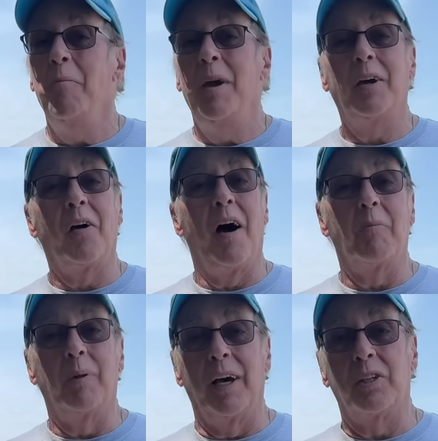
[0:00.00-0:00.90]
May
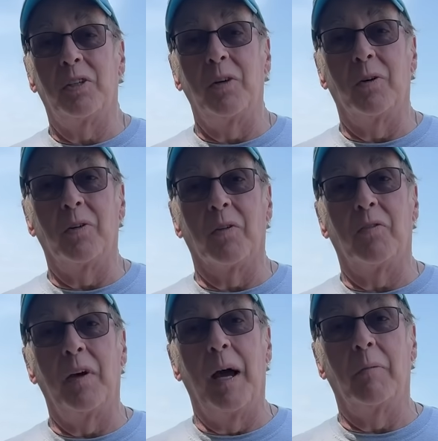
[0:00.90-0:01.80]
God bless you and your
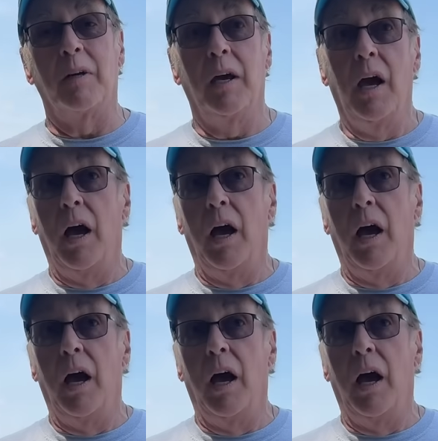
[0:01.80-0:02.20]
family,